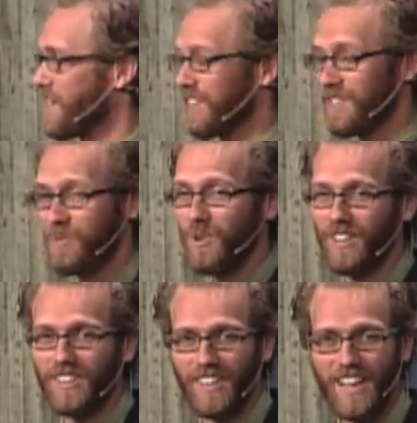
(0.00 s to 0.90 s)
Because he
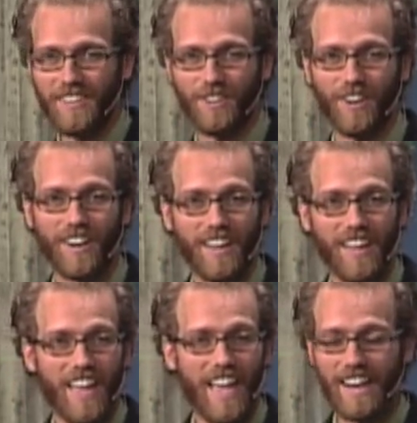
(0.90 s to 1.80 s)
will. He'll answer.
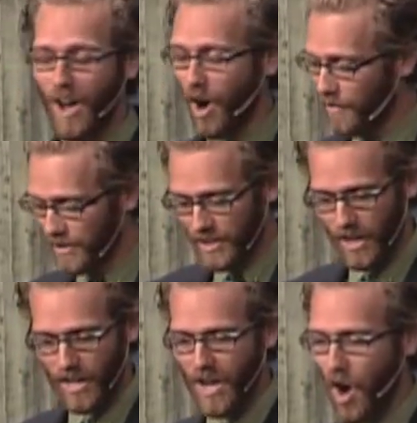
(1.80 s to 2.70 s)
And all of a
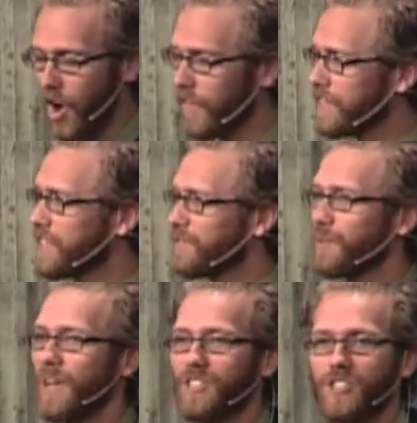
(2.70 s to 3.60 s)
sudden, all this
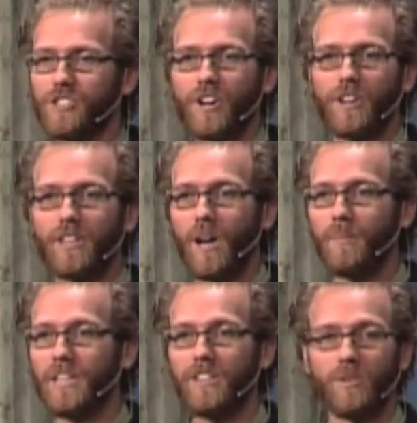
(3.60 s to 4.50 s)
information started
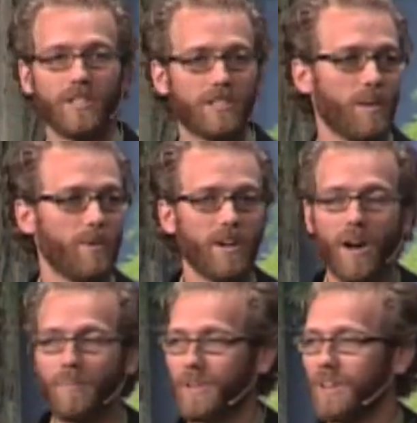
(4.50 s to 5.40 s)
coming into us.
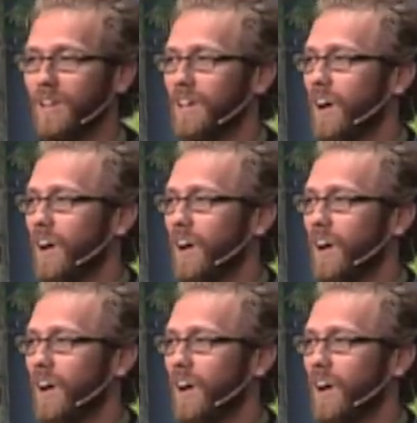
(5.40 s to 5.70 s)
Someone up in